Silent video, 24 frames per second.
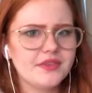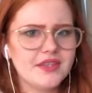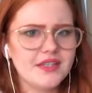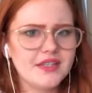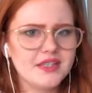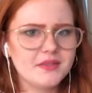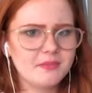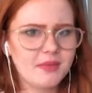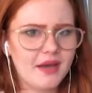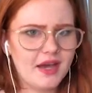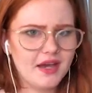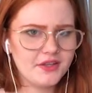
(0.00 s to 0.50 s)

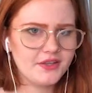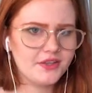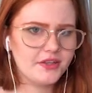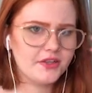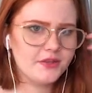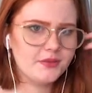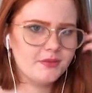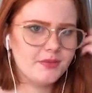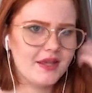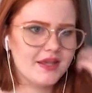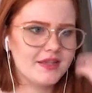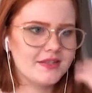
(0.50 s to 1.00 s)
this
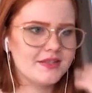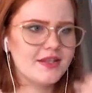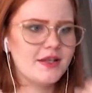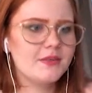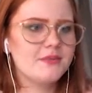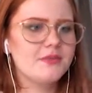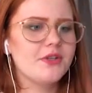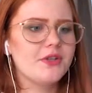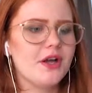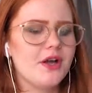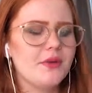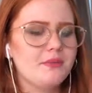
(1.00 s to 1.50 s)
bathroom ends
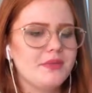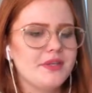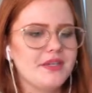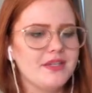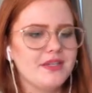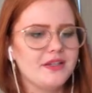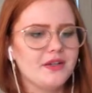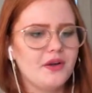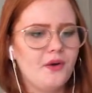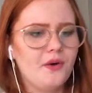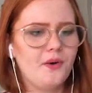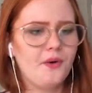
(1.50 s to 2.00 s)
up not
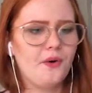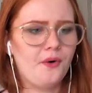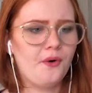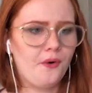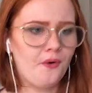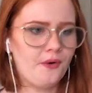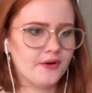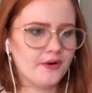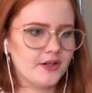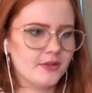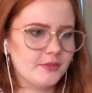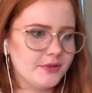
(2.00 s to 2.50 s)
being
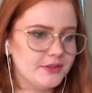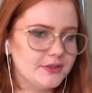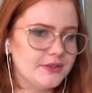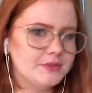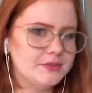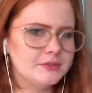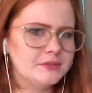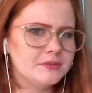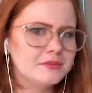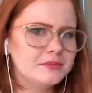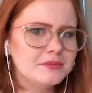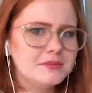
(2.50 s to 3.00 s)

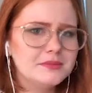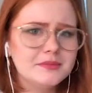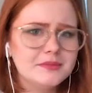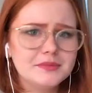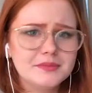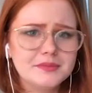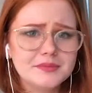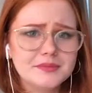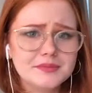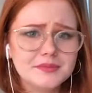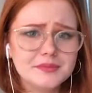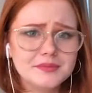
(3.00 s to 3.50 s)
horrible,
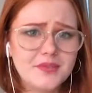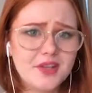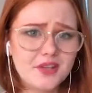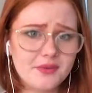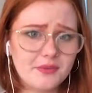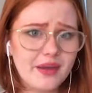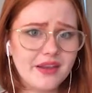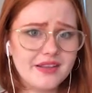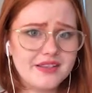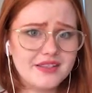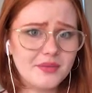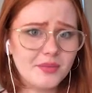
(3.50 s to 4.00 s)
to
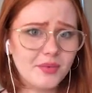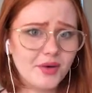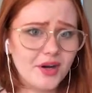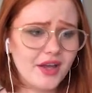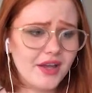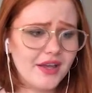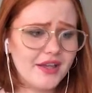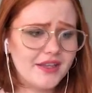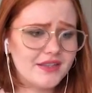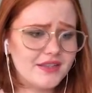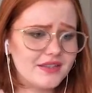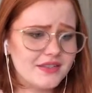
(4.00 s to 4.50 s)
my
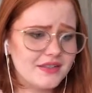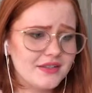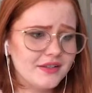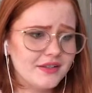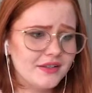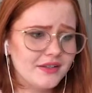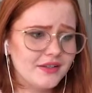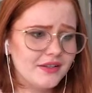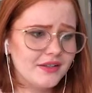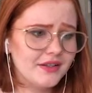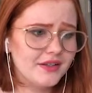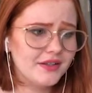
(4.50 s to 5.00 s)
surprise.
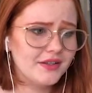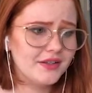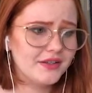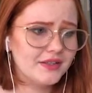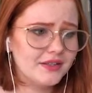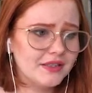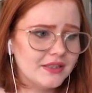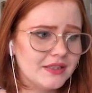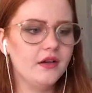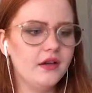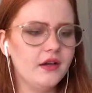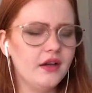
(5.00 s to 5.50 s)

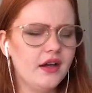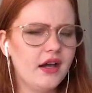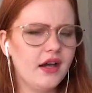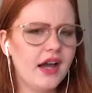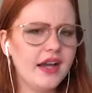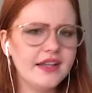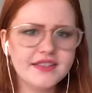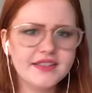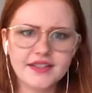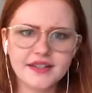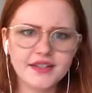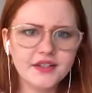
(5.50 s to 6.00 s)

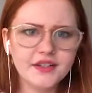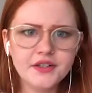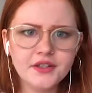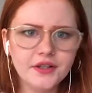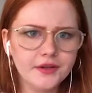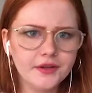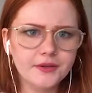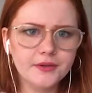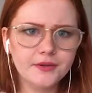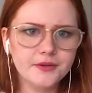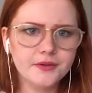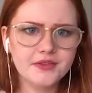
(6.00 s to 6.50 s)
I didn't
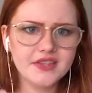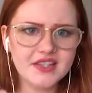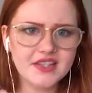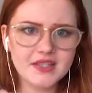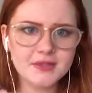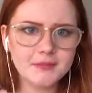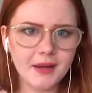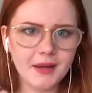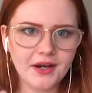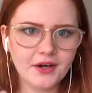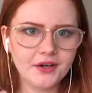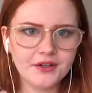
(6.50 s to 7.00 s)
know
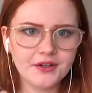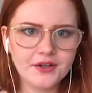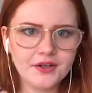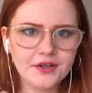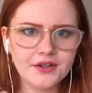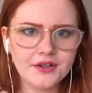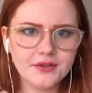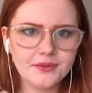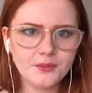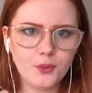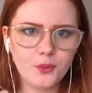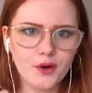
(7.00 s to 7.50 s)
these
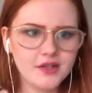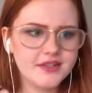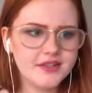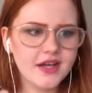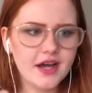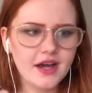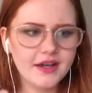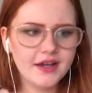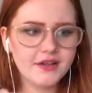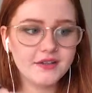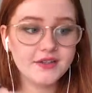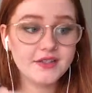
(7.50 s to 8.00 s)
Parenthood wall
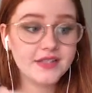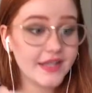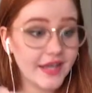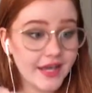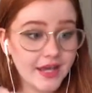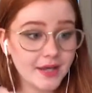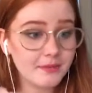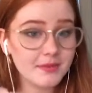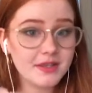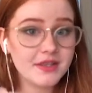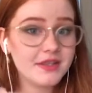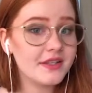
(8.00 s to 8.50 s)
tiles
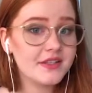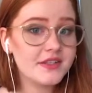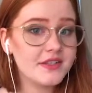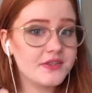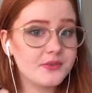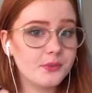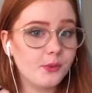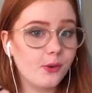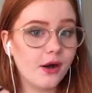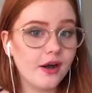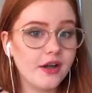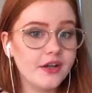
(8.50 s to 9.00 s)
came in this
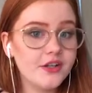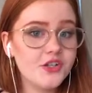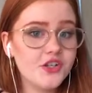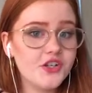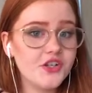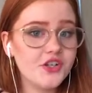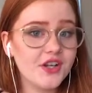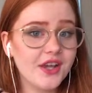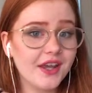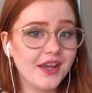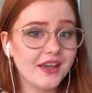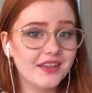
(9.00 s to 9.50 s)

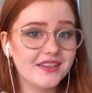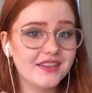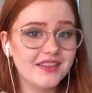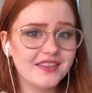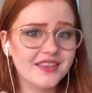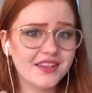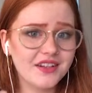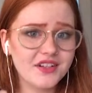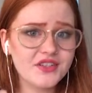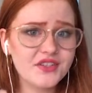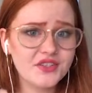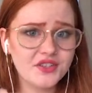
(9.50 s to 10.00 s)
swatch, and
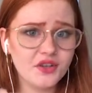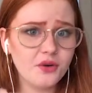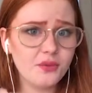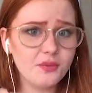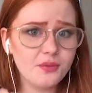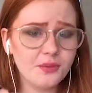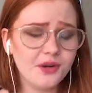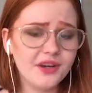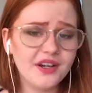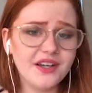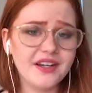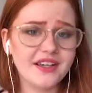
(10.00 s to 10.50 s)
they're so
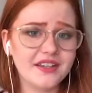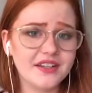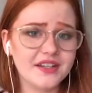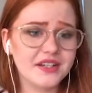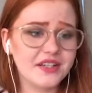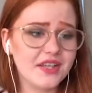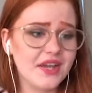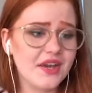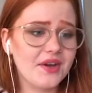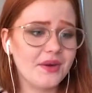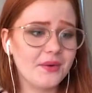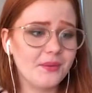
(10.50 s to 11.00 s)
pretty.
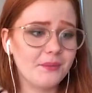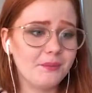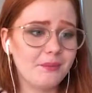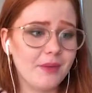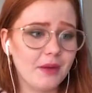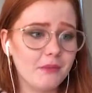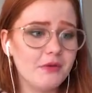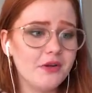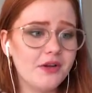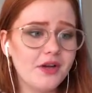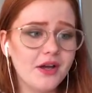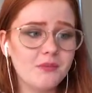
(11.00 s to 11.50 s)
They're like
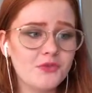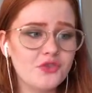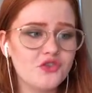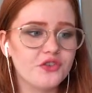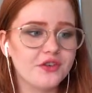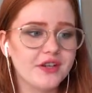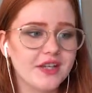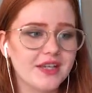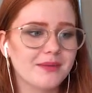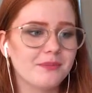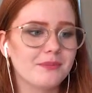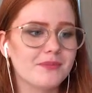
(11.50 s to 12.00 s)
bubblegum
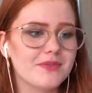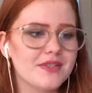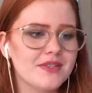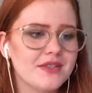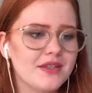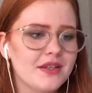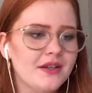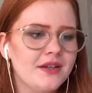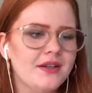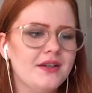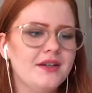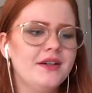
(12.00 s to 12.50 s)
dreams.
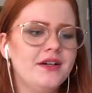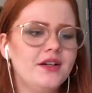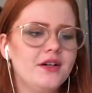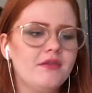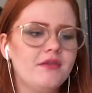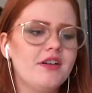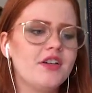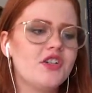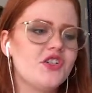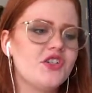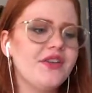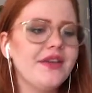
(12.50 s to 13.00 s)

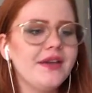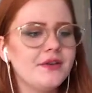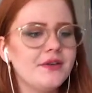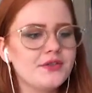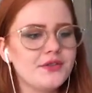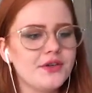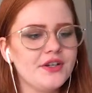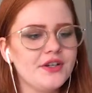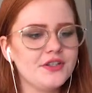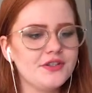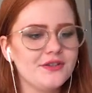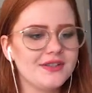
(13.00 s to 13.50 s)
Originally I was
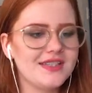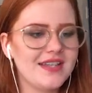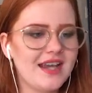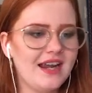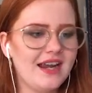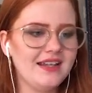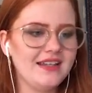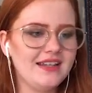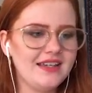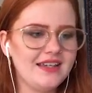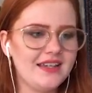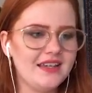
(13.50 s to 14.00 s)
going to do a
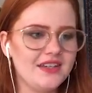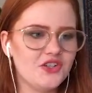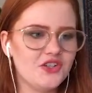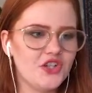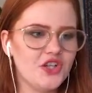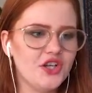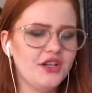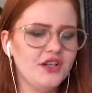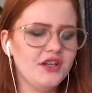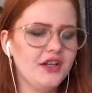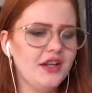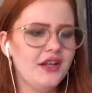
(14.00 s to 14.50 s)
tiny
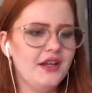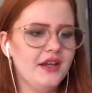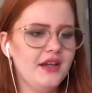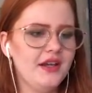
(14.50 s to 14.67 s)
kitchen,